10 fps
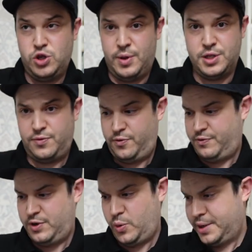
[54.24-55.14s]
2 months for
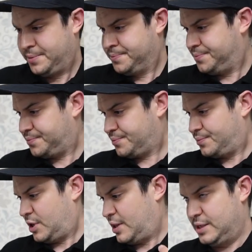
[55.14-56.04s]
50 quid.
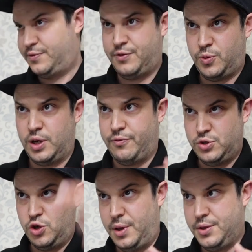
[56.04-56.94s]
That's 50 quid every
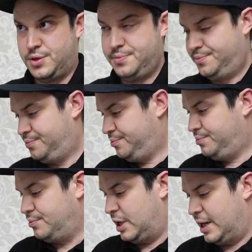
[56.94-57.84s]
2 months,
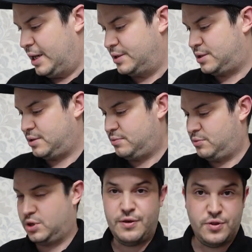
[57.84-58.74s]
and
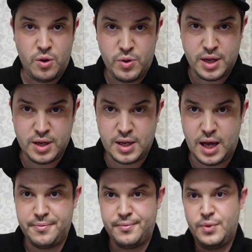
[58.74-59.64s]
you never know what you're going to
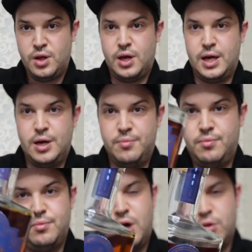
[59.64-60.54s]
get.
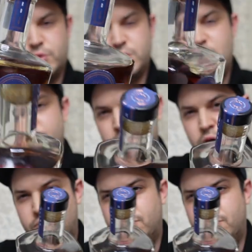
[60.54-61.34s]
I'll reserve my